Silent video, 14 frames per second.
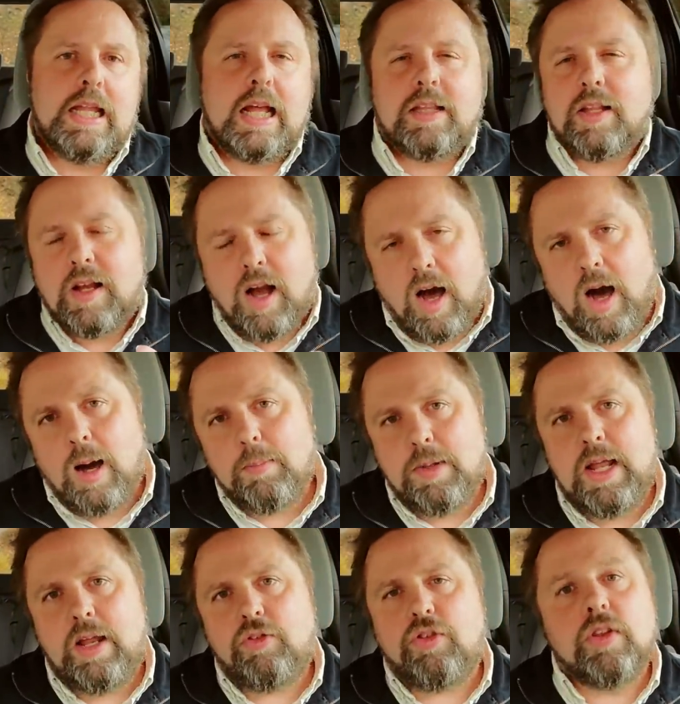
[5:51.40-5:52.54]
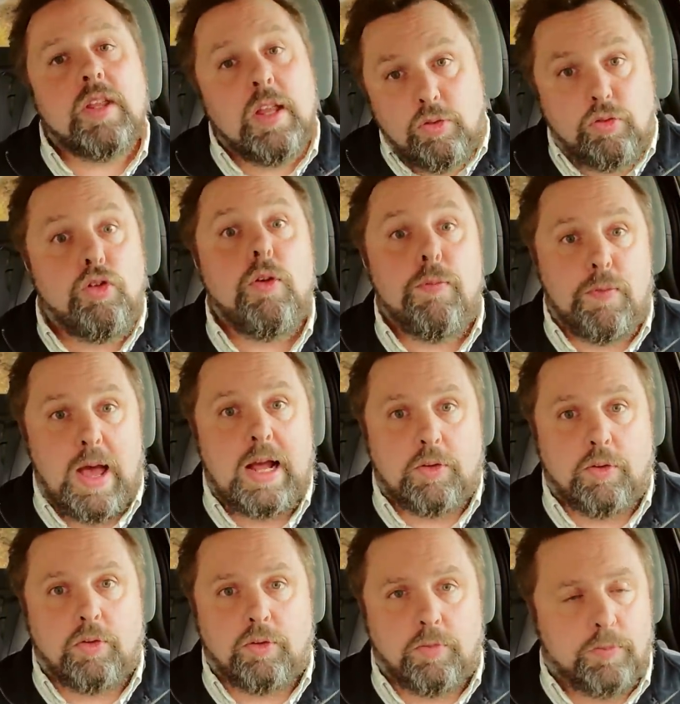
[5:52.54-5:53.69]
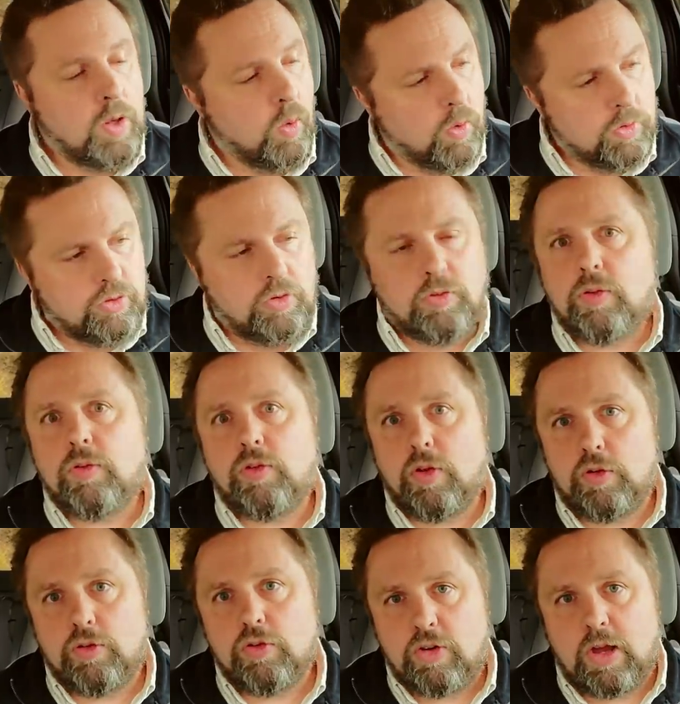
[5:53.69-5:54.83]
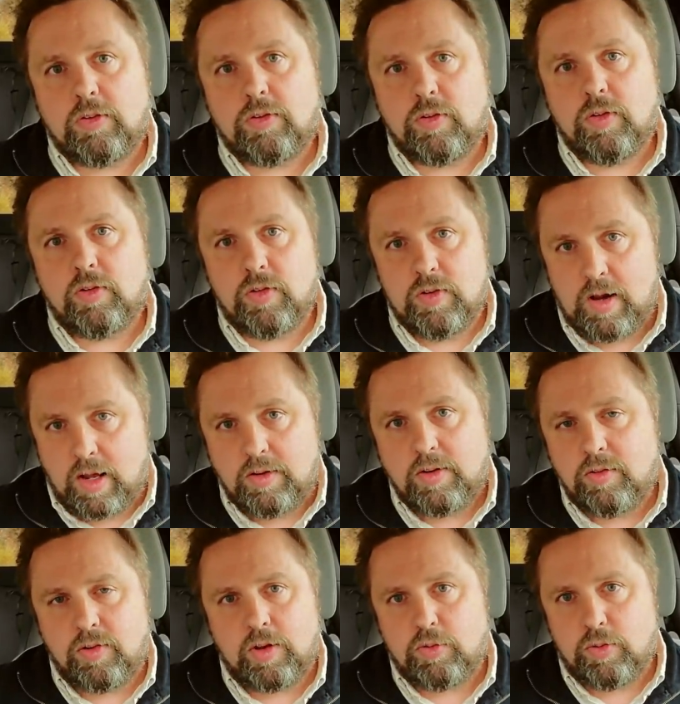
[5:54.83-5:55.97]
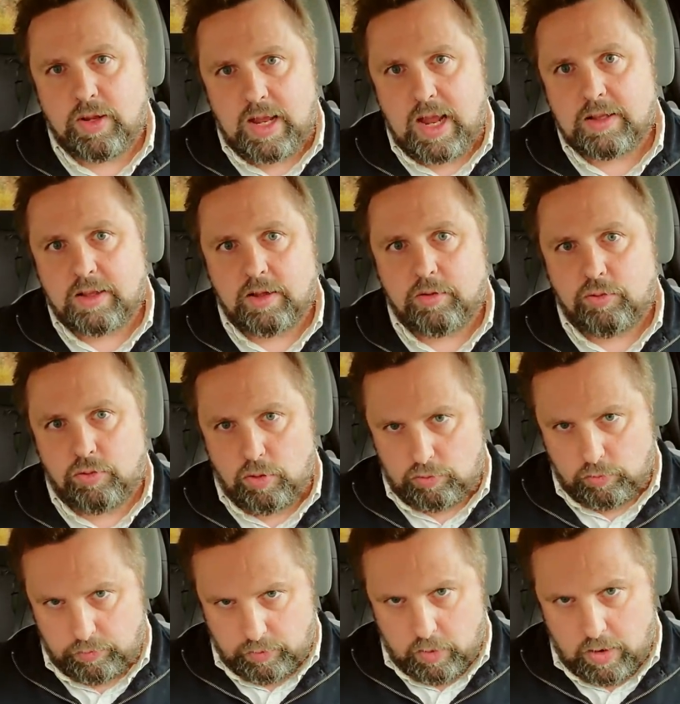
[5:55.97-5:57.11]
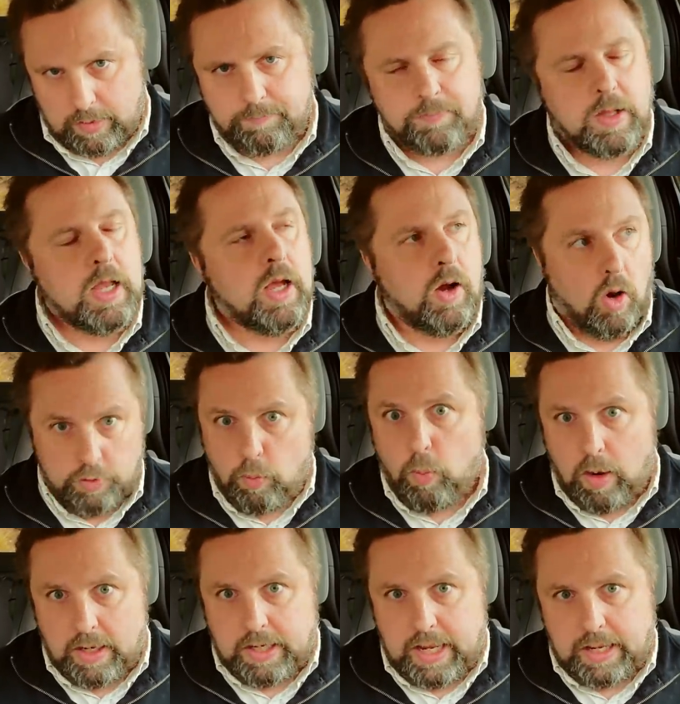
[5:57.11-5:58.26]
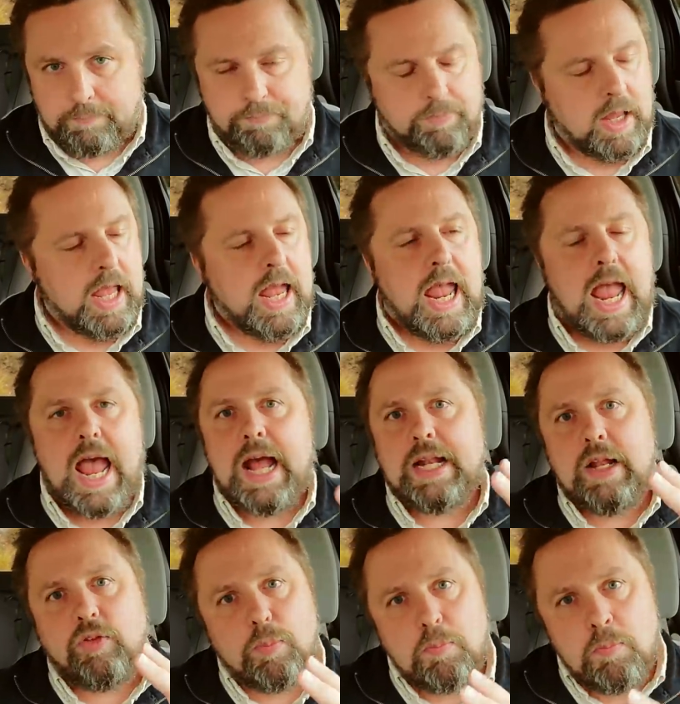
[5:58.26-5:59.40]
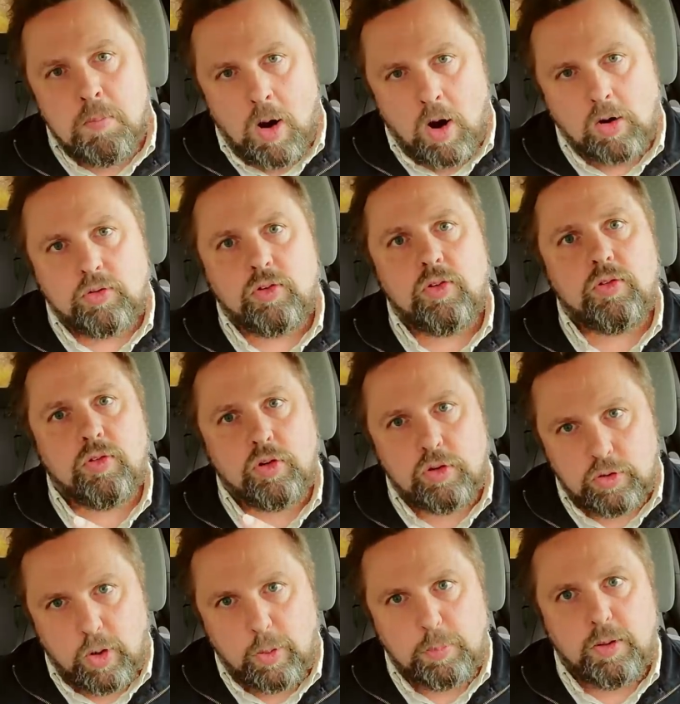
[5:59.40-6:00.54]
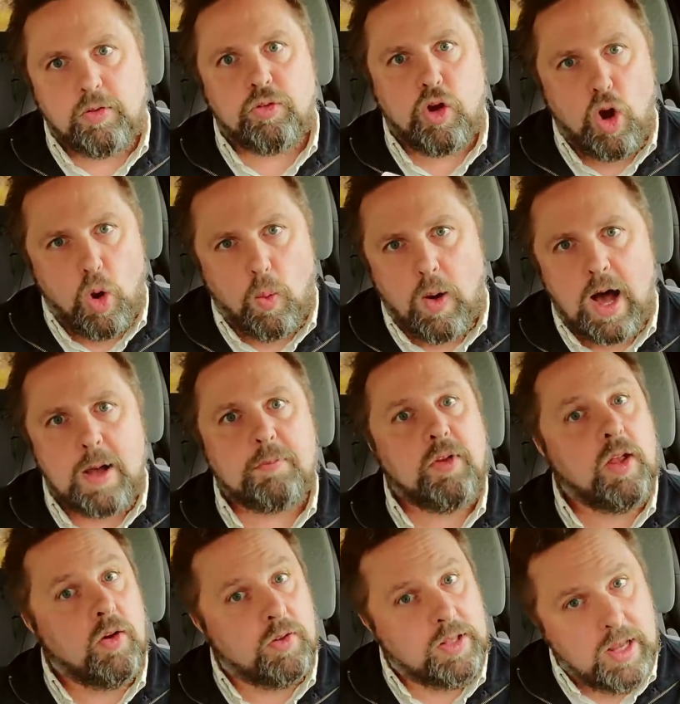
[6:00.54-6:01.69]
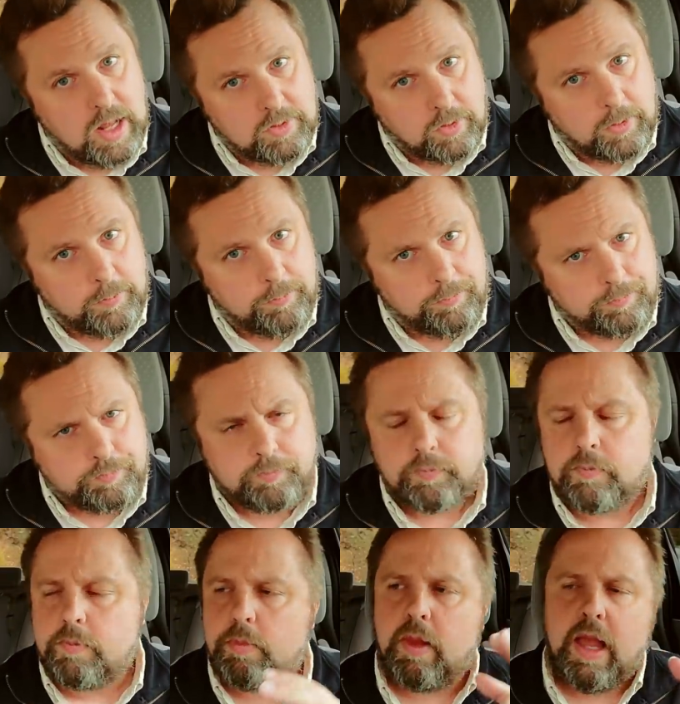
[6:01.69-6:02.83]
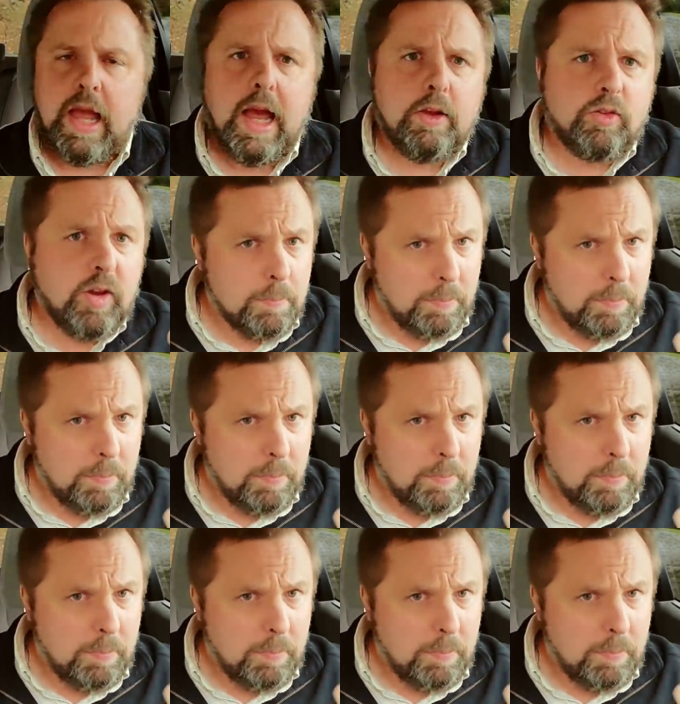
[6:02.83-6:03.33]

that the combination of these two factors, the origins of social justice and 19th century Catholic social thought on the one hand, and its Marxist globalist co-opting on the other, has